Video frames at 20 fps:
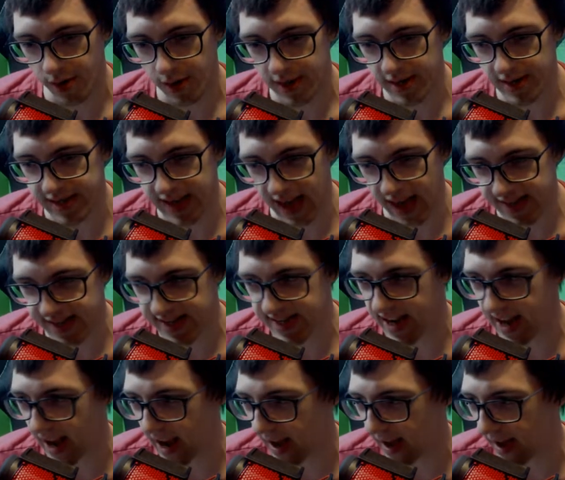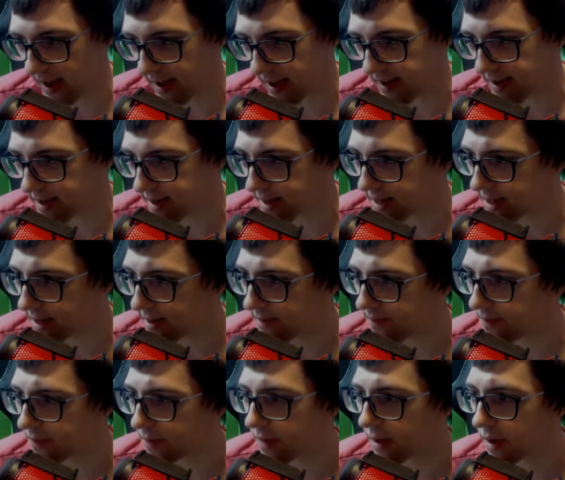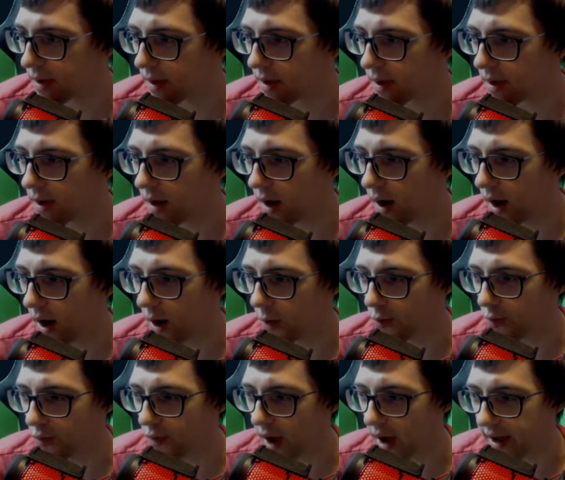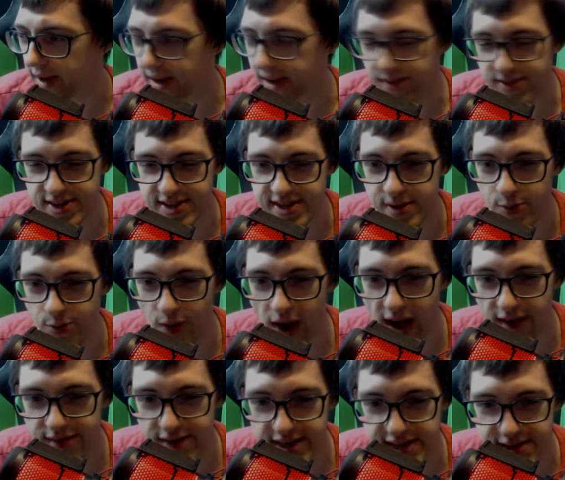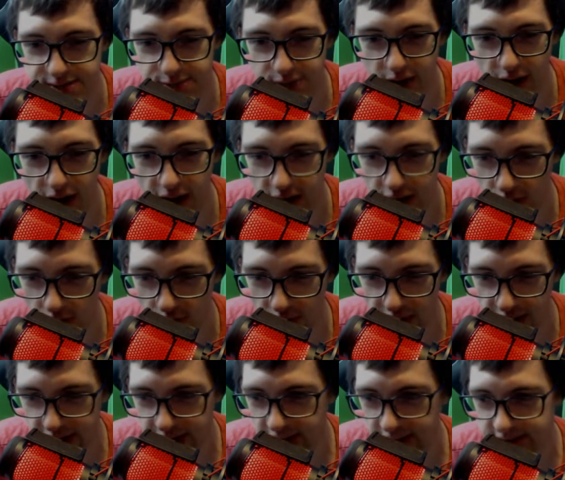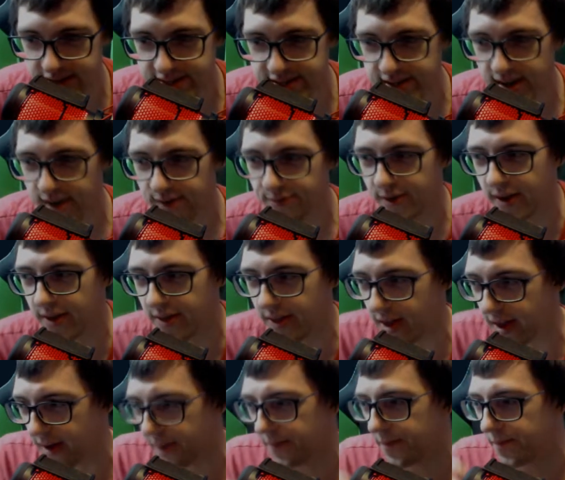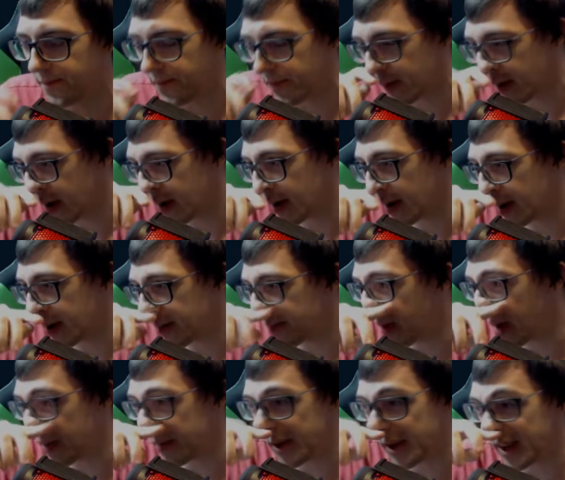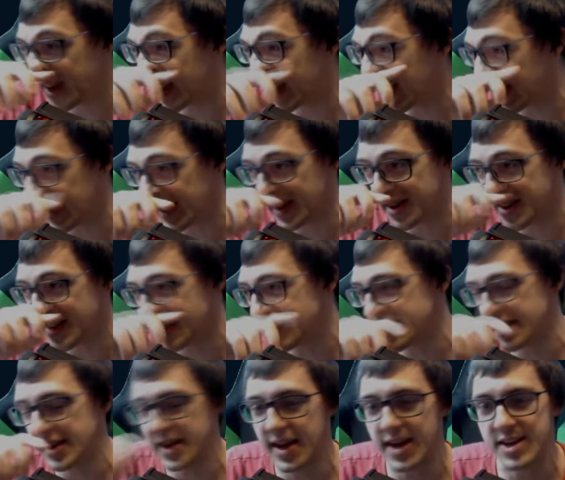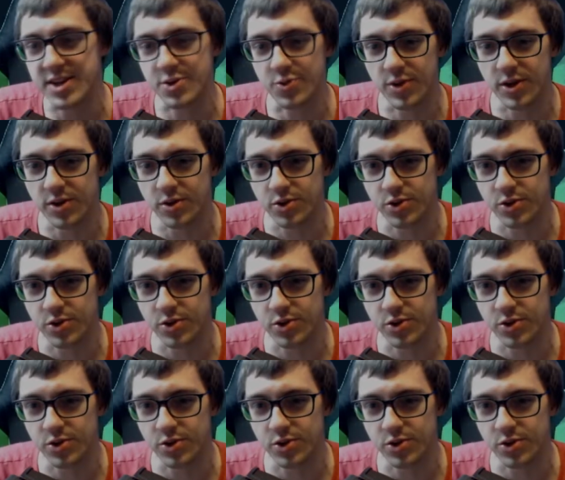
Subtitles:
Death's Hand. I could even see Ravenous Flock, all that kind of stuff, and then maybe getting a decent Ezreal